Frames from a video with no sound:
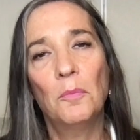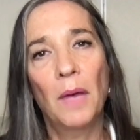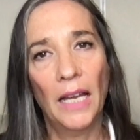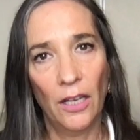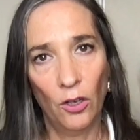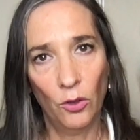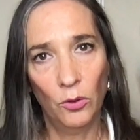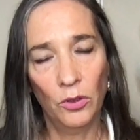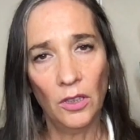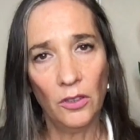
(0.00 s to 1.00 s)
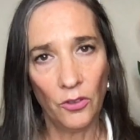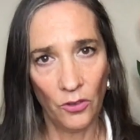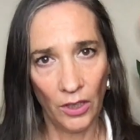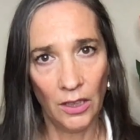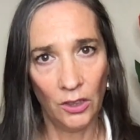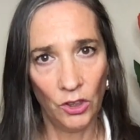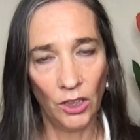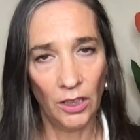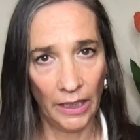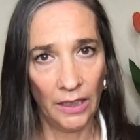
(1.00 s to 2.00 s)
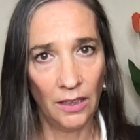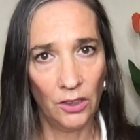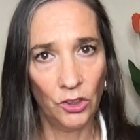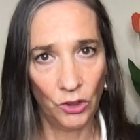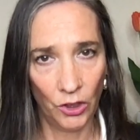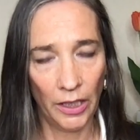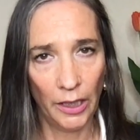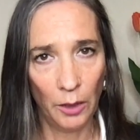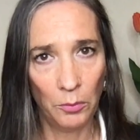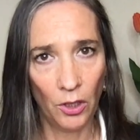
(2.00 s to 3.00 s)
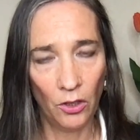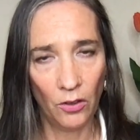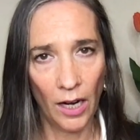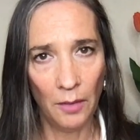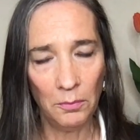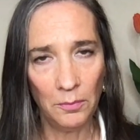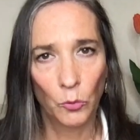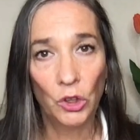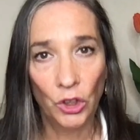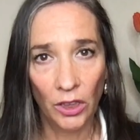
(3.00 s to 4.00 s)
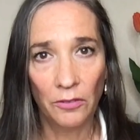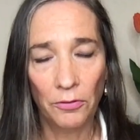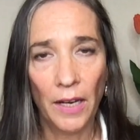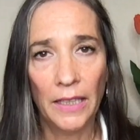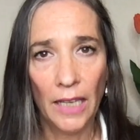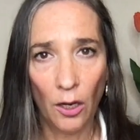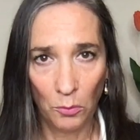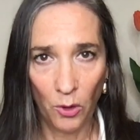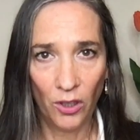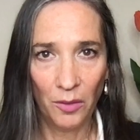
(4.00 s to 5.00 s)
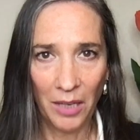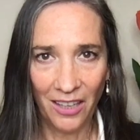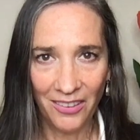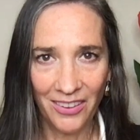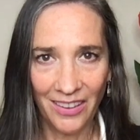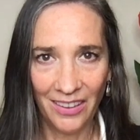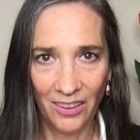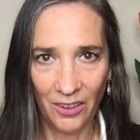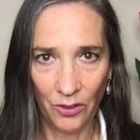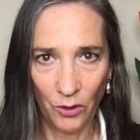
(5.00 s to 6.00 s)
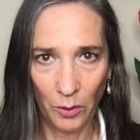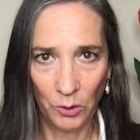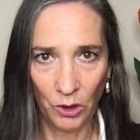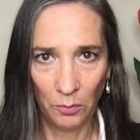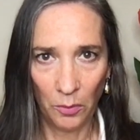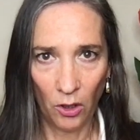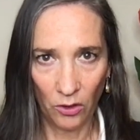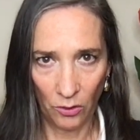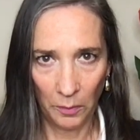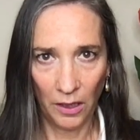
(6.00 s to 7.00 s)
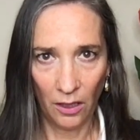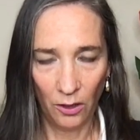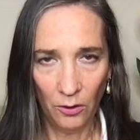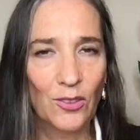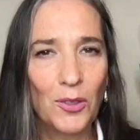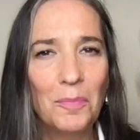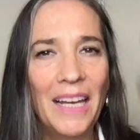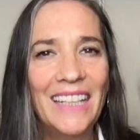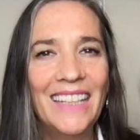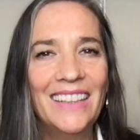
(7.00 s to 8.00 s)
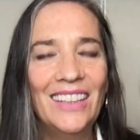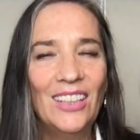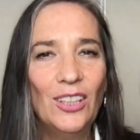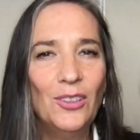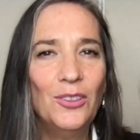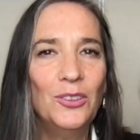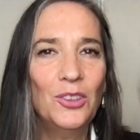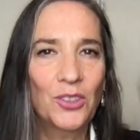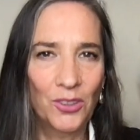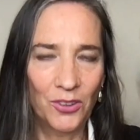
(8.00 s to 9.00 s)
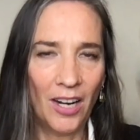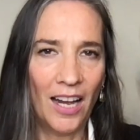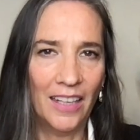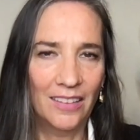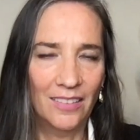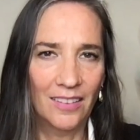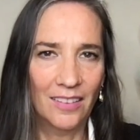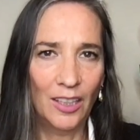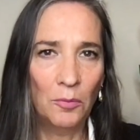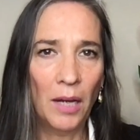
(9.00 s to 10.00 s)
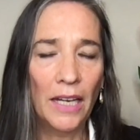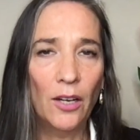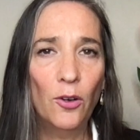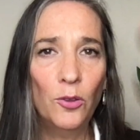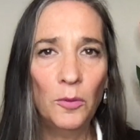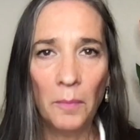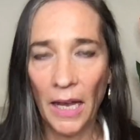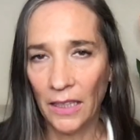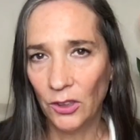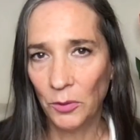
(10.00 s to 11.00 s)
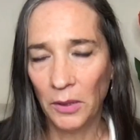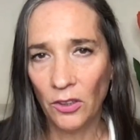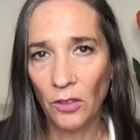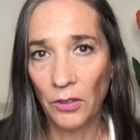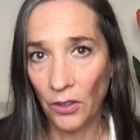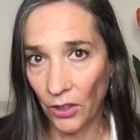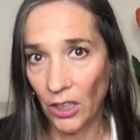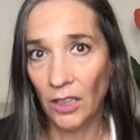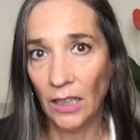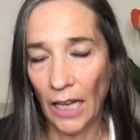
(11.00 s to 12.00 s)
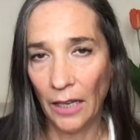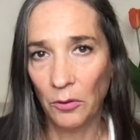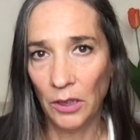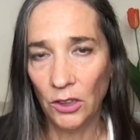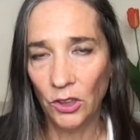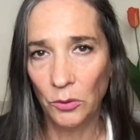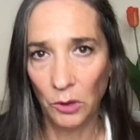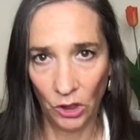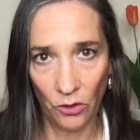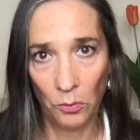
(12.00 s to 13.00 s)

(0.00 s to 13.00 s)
my own signature English training program, which you can find out more about in the description box below, to making huge strides in my own management of a third language, which is